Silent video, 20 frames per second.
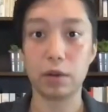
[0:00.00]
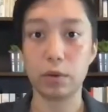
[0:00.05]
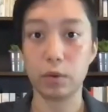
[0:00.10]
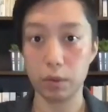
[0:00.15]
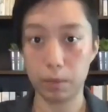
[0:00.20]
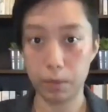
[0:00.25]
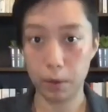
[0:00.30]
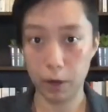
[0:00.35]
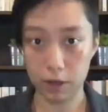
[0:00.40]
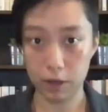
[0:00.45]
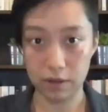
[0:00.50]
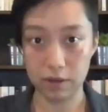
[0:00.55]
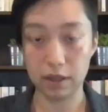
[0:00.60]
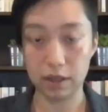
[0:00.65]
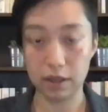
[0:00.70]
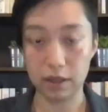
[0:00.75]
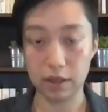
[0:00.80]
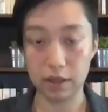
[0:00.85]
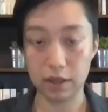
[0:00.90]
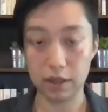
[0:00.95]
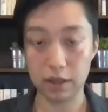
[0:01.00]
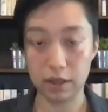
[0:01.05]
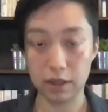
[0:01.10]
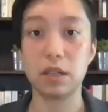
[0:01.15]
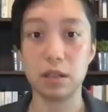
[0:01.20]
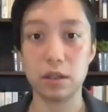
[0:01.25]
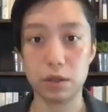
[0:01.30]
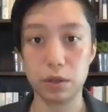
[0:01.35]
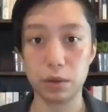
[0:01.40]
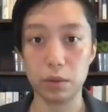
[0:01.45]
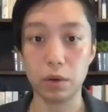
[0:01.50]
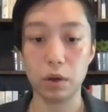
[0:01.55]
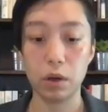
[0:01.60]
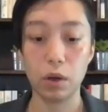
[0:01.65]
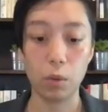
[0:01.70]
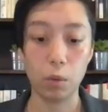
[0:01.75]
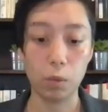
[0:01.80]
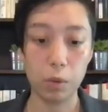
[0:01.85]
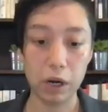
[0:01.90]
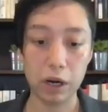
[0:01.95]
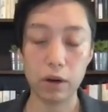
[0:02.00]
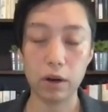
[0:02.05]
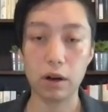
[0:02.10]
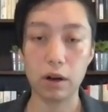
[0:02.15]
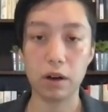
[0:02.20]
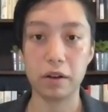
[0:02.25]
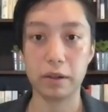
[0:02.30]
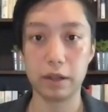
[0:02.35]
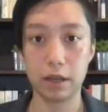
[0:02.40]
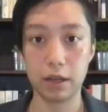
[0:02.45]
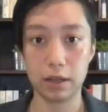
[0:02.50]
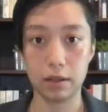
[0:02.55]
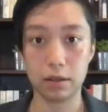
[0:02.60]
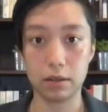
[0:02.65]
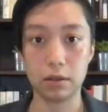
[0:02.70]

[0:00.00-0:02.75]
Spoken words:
or person that you're speaking to, where are they?